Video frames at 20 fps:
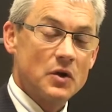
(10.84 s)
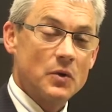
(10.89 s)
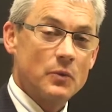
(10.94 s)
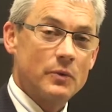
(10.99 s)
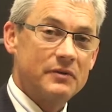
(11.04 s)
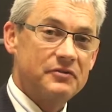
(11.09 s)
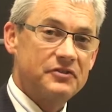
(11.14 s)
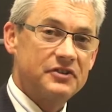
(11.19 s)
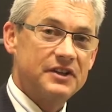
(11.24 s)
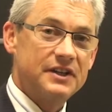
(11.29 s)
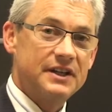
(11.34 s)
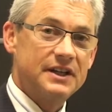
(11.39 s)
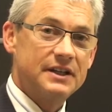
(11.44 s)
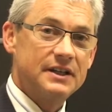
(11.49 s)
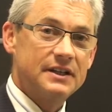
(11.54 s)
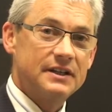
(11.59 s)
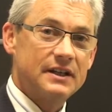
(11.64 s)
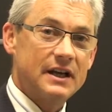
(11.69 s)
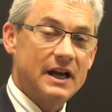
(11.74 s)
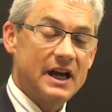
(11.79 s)
We've
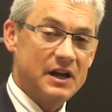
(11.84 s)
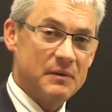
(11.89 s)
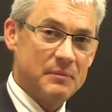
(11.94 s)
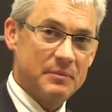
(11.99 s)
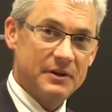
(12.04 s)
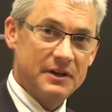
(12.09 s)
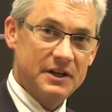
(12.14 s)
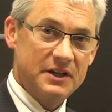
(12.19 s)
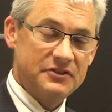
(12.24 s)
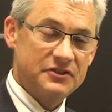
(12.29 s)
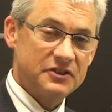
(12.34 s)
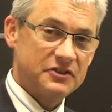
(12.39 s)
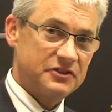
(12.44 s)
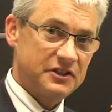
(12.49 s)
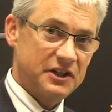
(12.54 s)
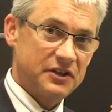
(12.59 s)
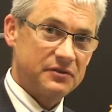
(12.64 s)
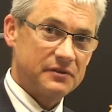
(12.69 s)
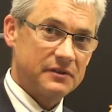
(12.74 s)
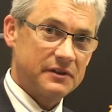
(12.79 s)
seen AMP
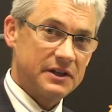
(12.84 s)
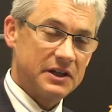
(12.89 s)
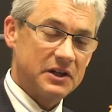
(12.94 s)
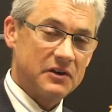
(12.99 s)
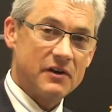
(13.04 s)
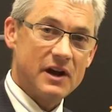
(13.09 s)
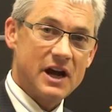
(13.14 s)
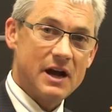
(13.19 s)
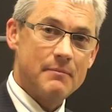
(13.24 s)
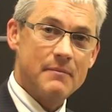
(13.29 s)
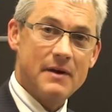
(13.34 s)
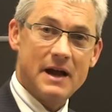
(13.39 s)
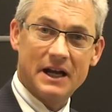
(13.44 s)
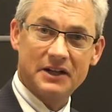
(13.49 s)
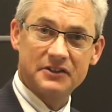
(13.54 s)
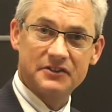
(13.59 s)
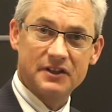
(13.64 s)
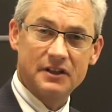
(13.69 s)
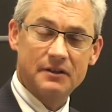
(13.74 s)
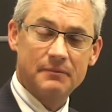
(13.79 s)
successfully grab
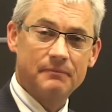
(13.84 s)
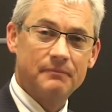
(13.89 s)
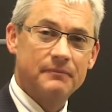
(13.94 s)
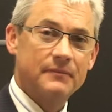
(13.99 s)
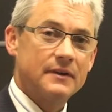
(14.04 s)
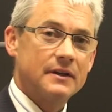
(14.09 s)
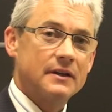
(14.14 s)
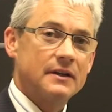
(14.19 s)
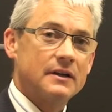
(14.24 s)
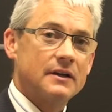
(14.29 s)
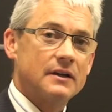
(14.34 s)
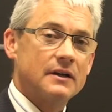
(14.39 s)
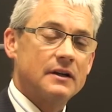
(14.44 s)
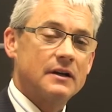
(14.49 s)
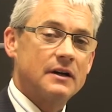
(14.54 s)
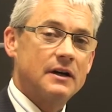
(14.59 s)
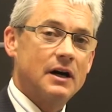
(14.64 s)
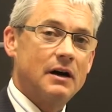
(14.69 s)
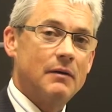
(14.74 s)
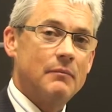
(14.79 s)
AXA.
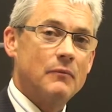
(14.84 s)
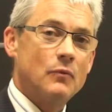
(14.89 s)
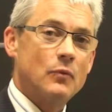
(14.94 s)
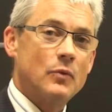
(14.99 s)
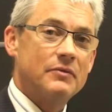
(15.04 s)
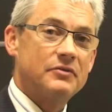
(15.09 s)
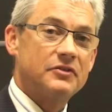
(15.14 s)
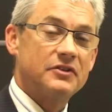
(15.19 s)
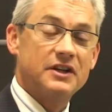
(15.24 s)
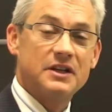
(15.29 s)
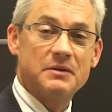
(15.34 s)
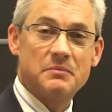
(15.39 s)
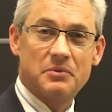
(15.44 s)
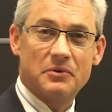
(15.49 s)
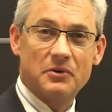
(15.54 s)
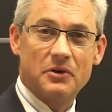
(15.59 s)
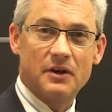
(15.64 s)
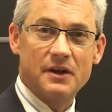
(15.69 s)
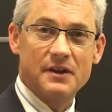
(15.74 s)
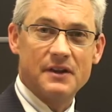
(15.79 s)
We've seen
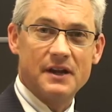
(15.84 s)
prior to